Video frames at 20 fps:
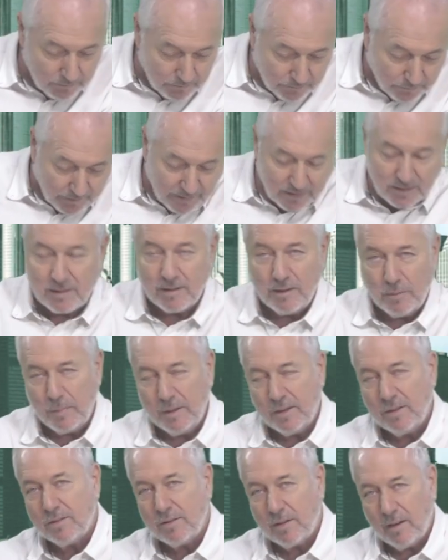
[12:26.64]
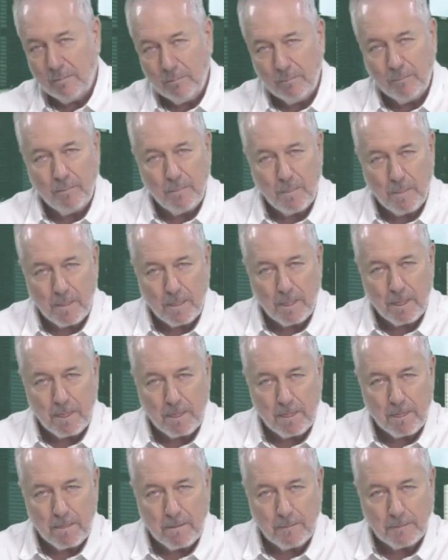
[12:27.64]
friends in the ministry?
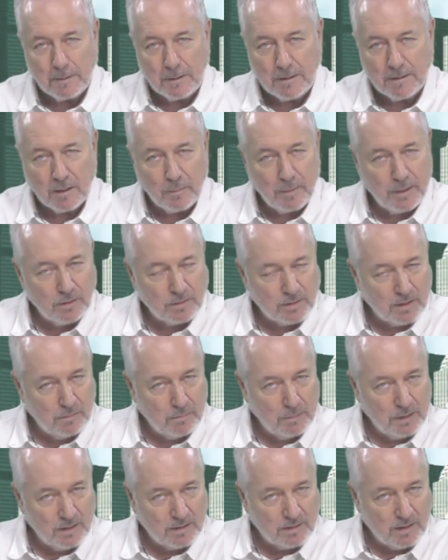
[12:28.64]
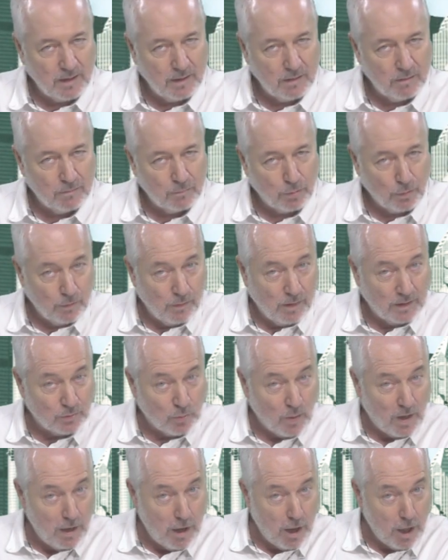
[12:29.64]
¿Tienes amigos en el ministerio? Por un
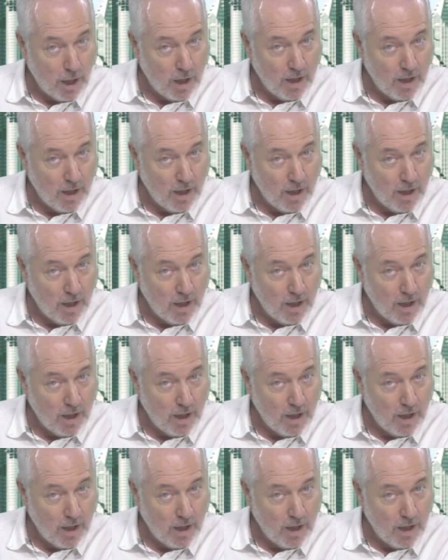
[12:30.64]
casual.